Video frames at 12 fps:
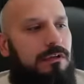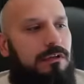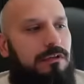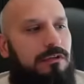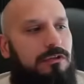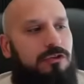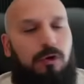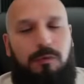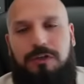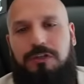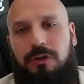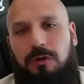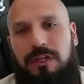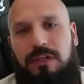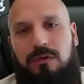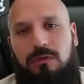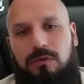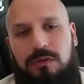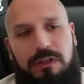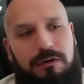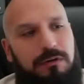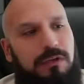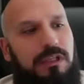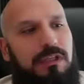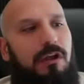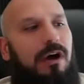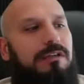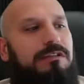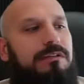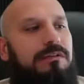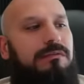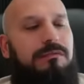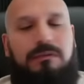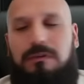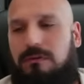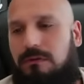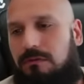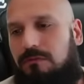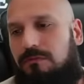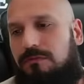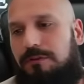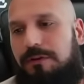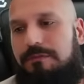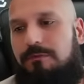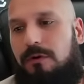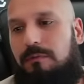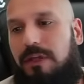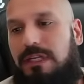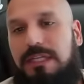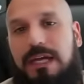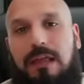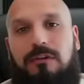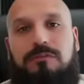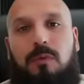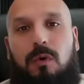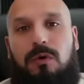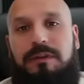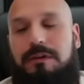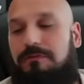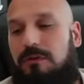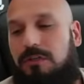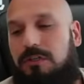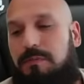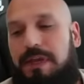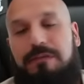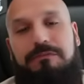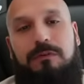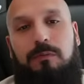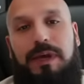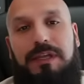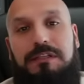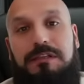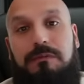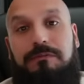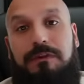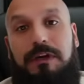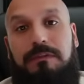So much so that you literally lost $34 million more than if you had just paid a few pennies up front.